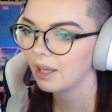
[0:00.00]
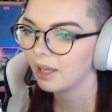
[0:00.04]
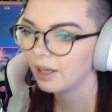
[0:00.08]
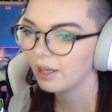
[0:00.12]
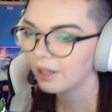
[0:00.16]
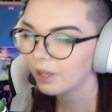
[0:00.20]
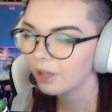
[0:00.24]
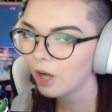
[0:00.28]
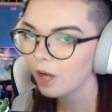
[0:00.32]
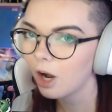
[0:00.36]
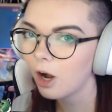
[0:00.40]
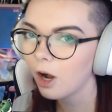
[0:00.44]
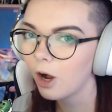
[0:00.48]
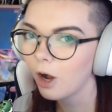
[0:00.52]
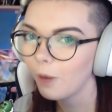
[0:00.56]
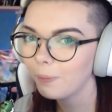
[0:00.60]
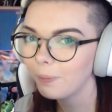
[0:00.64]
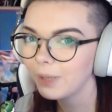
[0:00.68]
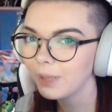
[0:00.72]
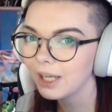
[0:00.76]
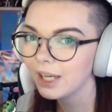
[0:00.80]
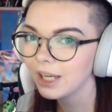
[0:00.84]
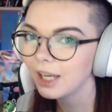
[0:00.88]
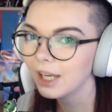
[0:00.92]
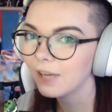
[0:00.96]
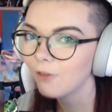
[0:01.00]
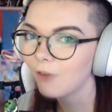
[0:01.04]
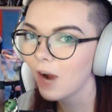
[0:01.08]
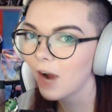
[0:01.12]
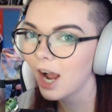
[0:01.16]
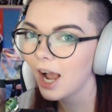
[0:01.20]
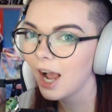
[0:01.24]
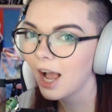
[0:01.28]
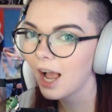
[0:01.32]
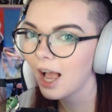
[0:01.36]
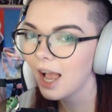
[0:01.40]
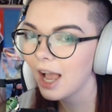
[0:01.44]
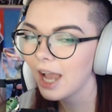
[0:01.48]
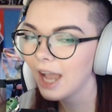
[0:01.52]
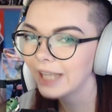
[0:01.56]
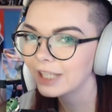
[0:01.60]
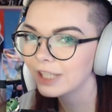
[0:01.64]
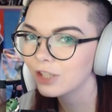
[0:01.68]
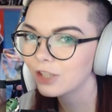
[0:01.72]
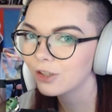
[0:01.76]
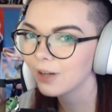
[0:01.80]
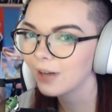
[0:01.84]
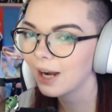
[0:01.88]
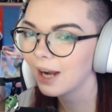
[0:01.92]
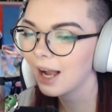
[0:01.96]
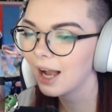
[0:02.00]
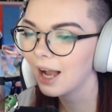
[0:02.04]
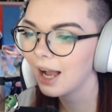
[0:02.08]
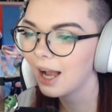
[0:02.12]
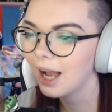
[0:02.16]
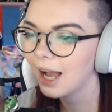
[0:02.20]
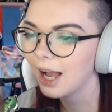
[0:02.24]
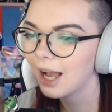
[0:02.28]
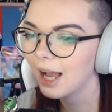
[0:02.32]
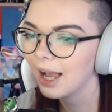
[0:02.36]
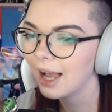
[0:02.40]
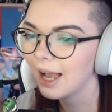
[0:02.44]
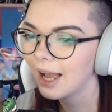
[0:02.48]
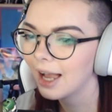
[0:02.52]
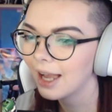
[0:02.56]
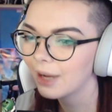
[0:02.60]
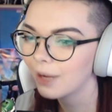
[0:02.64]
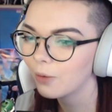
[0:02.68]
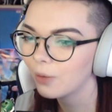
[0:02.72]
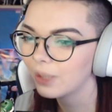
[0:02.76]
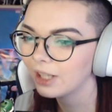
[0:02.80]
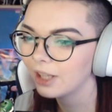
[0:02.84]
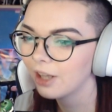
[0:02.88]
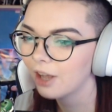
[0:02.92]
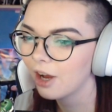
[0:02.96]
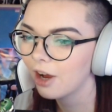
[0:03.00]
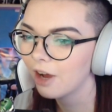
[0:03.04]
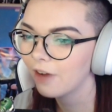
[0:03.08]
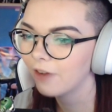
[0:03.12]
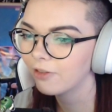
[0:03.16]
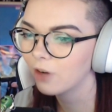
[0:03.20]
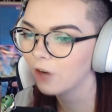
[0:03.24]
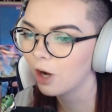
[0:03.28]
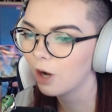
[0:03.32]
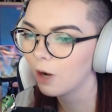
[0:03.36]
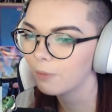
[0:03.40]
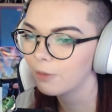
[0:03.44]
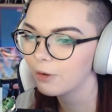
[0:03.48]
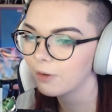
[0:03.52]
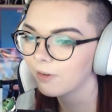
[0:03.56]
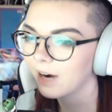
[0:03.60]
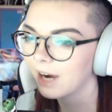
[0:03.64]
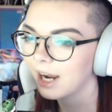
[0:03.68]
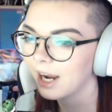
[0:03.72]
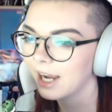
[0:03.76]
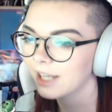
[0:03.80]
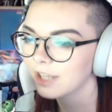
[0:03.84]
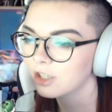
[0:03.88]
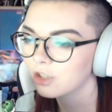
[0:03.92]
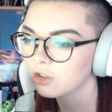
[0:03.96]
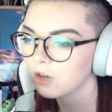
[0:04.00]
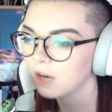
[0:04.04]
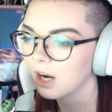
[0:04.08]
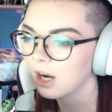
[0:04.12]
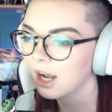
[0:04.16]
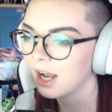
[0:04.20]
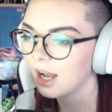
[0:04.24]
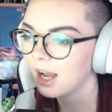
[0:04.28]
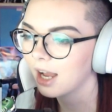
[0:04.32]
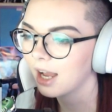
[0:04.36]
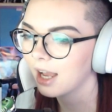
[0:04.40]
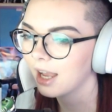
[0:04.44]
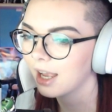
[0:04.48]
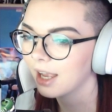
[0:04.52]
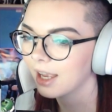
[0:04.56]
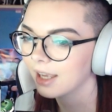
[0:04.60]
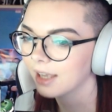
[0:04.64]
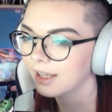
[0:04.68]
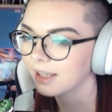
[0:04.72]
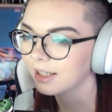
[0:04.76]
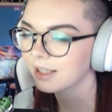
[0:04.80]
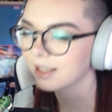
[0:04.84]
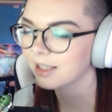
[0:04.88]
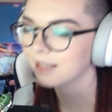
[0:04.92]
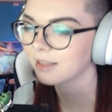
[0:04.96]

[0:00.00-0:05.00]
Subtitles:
Copyright strike. We love copyright strikes.